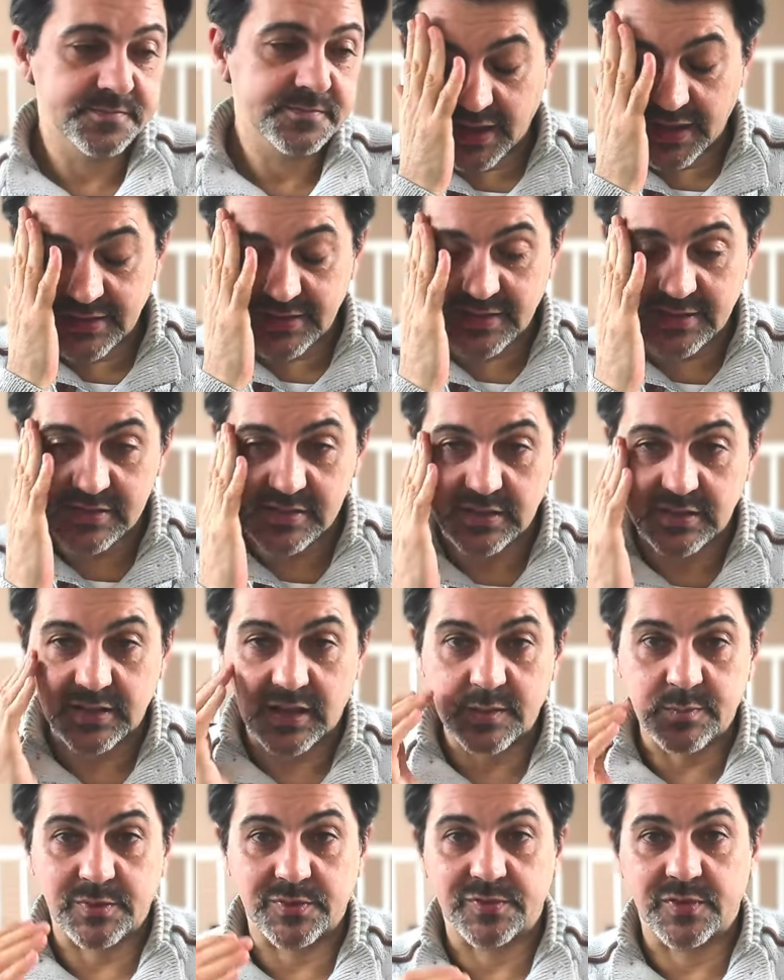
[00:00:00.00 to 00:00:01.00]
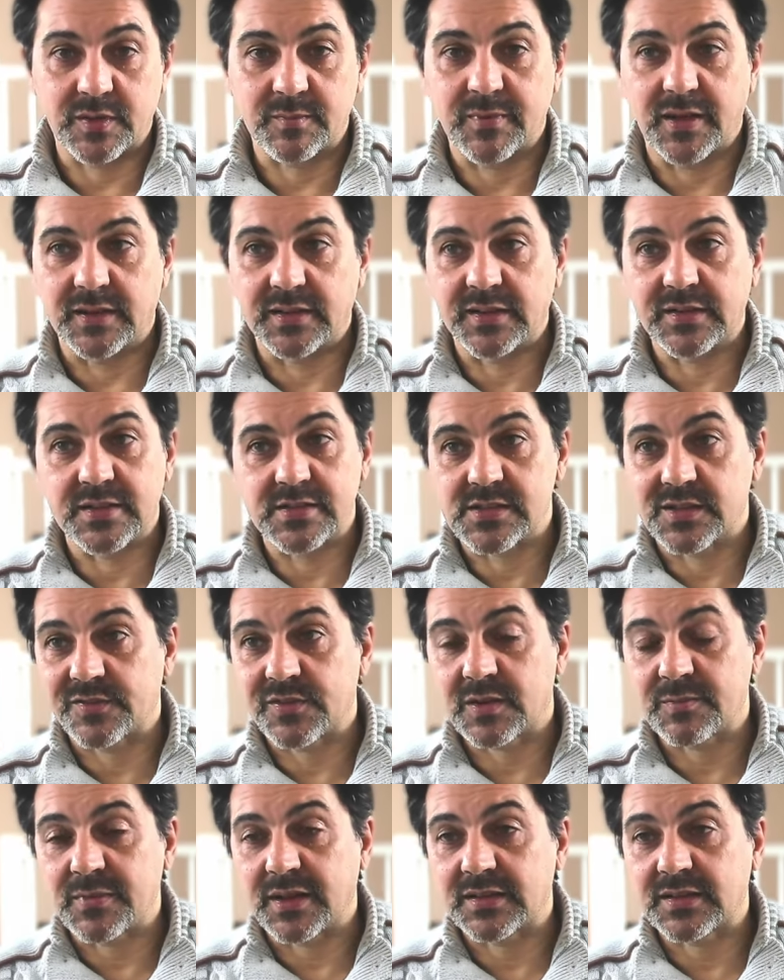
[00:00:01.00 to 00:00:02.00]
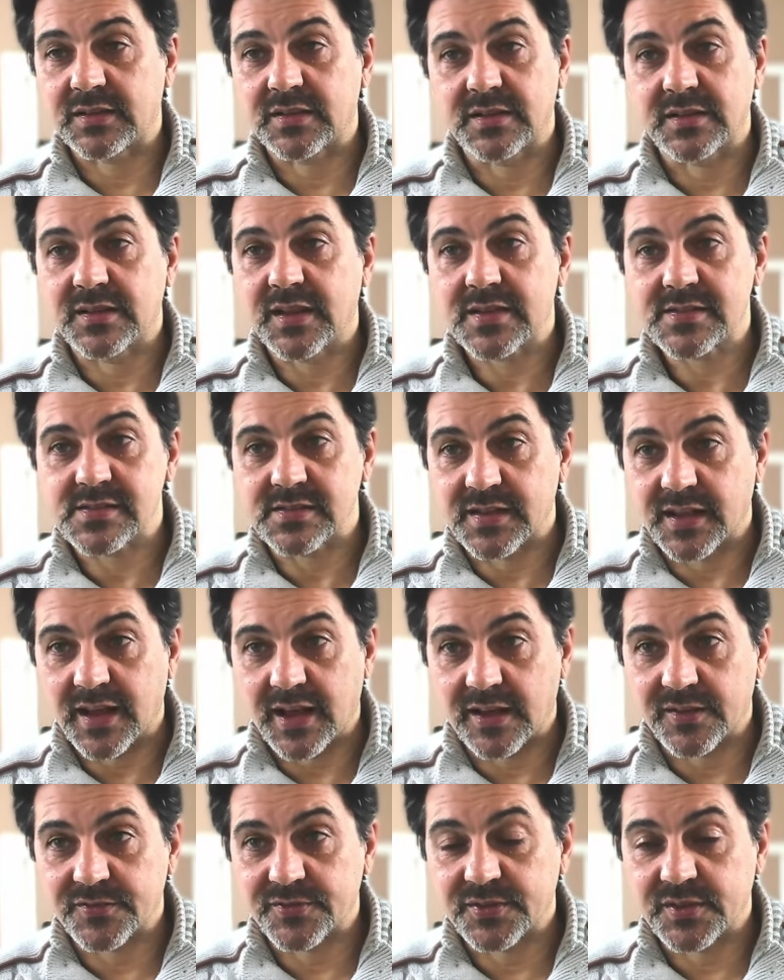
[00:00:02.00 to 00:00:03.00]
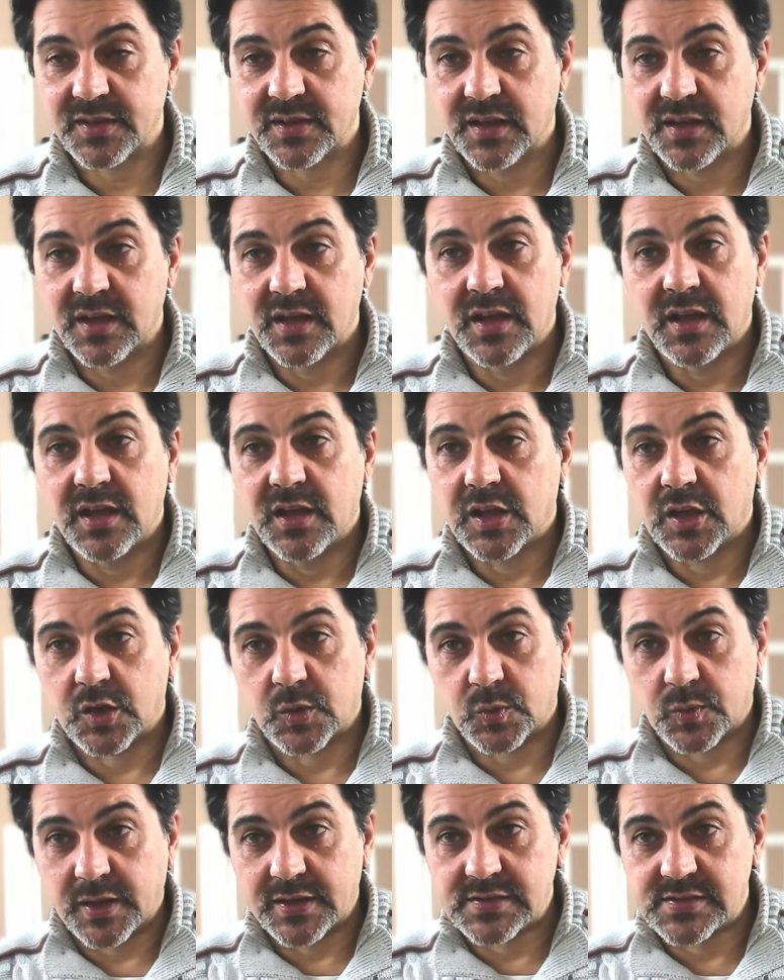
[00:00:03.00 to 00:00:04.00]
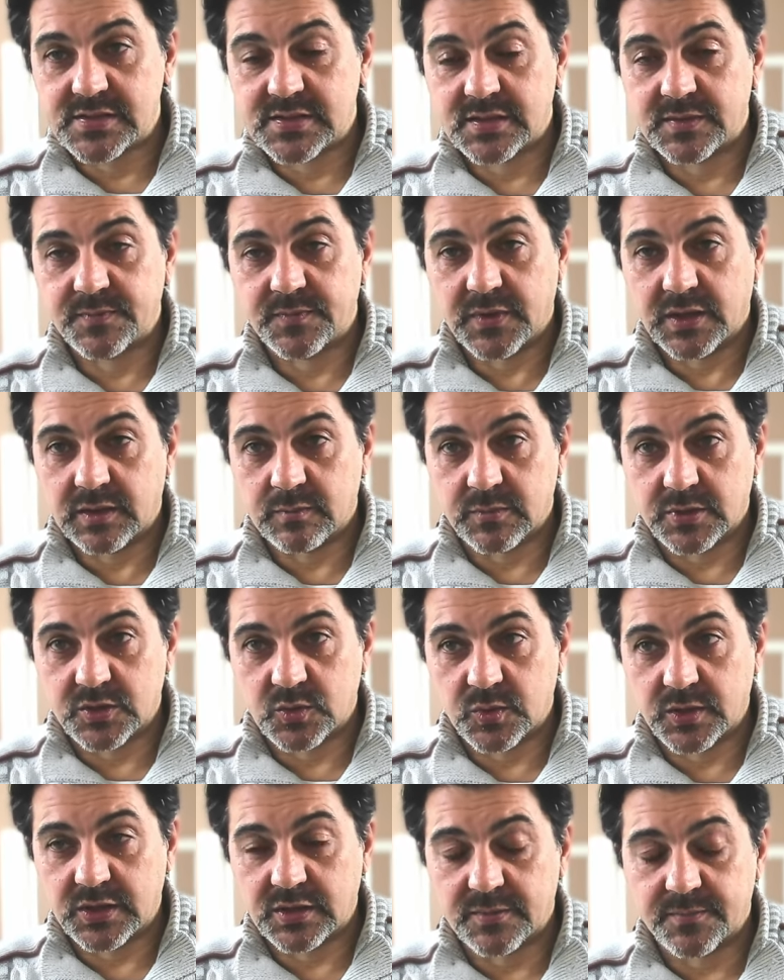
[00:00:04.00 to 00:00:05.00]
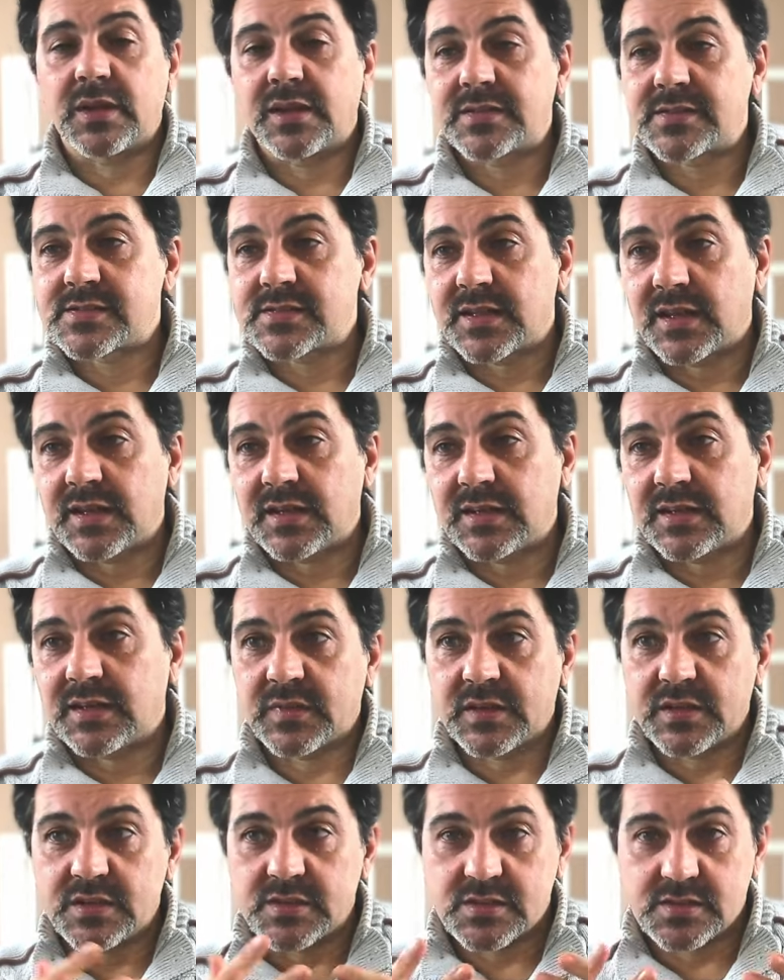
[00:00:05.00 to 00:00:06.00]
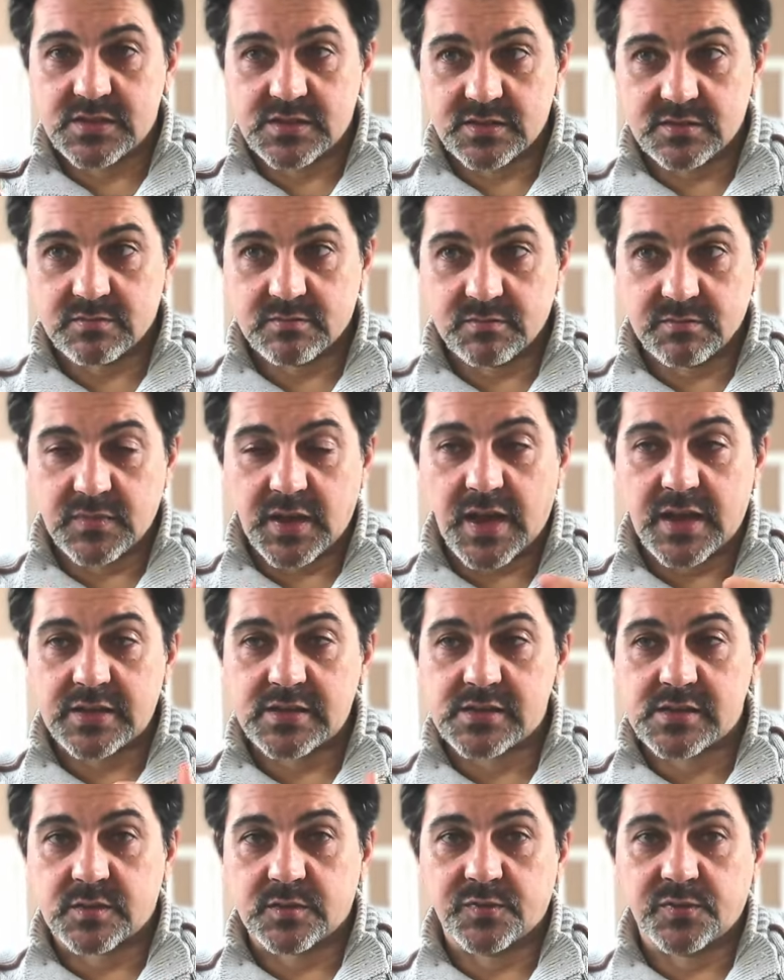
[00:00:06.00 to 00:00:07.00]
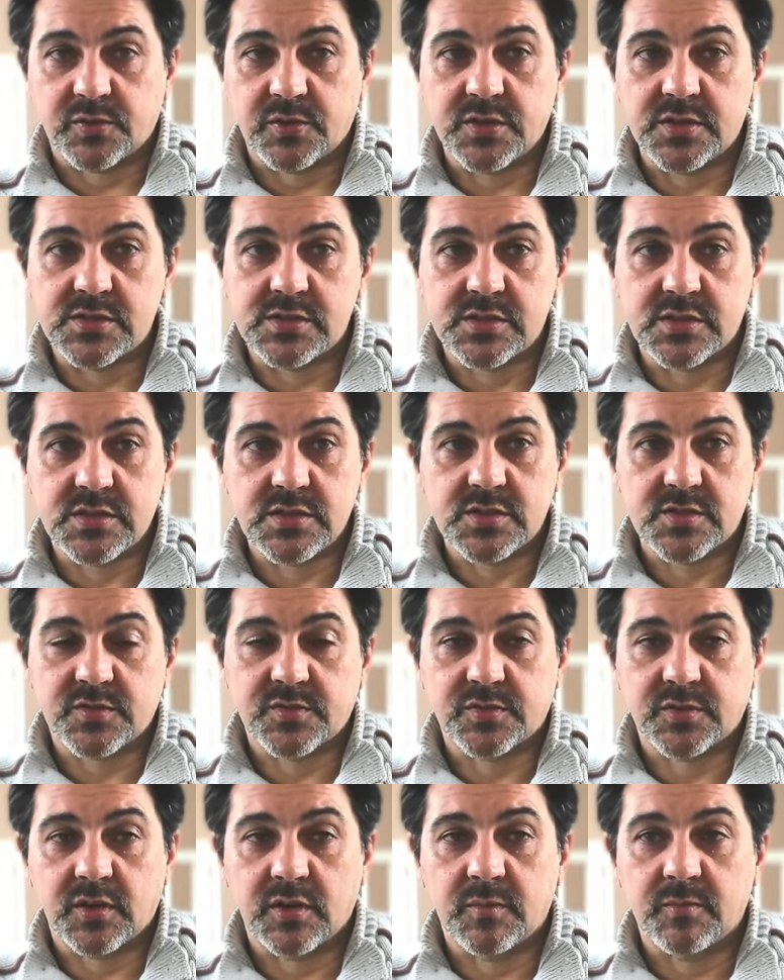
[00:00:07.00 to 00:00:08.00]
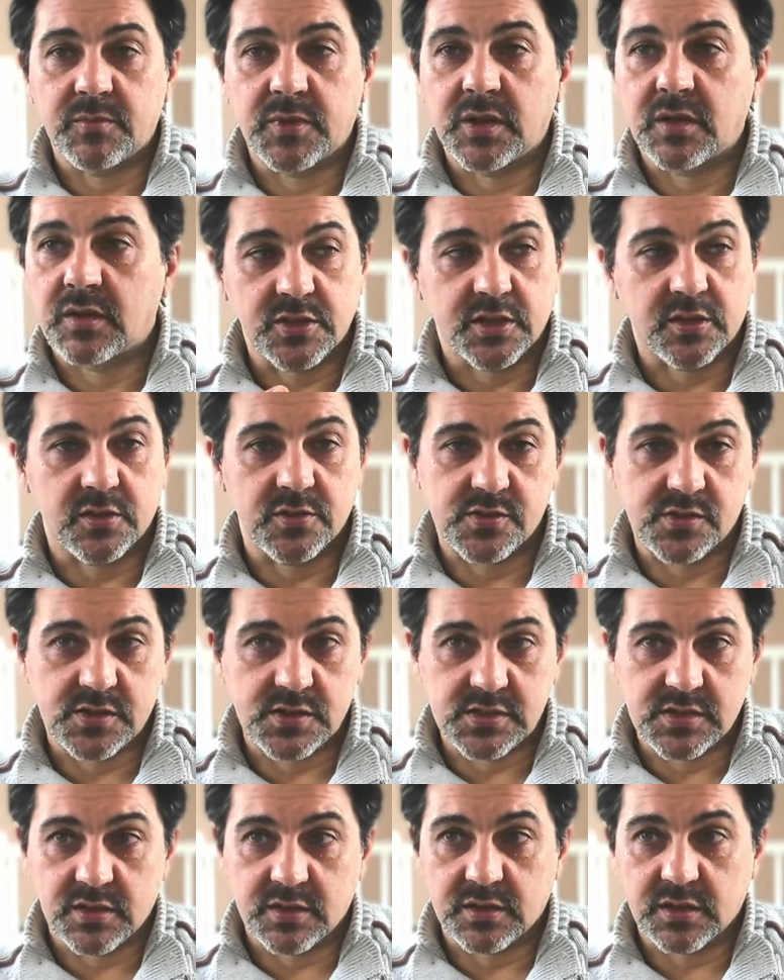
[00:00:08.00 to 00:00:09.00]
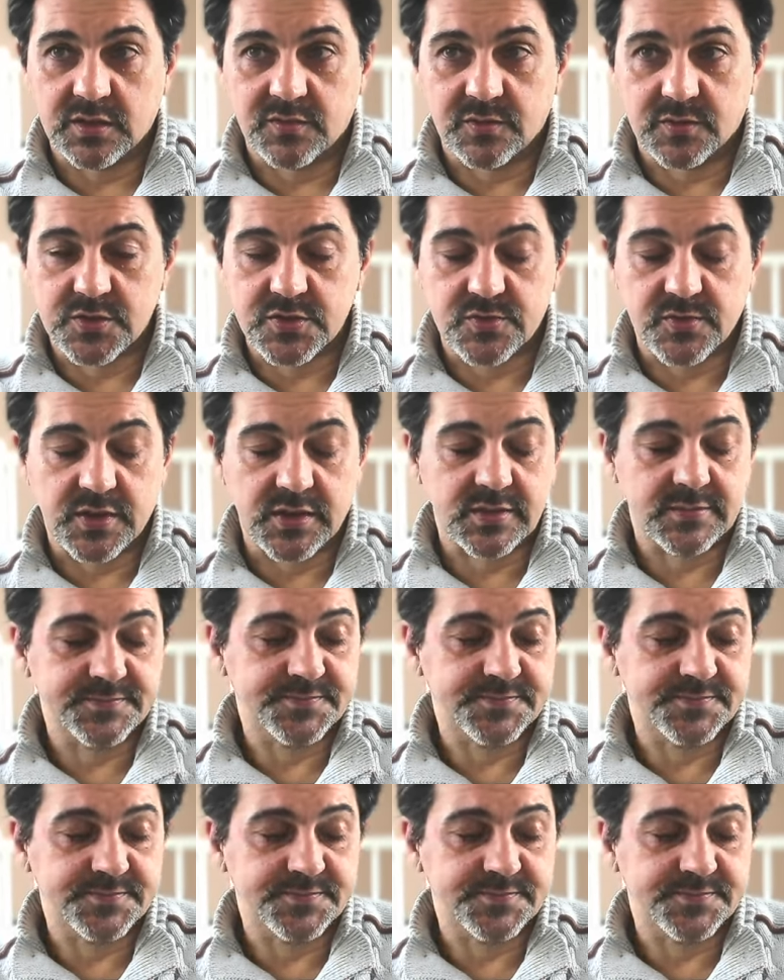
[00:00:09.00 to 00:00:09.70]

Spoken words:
And there's a type of fermata, and there's a fermata that doesn't have a rest in between. Let's take this excerpt, for instance, from Tchaikovsky's Serenade for String.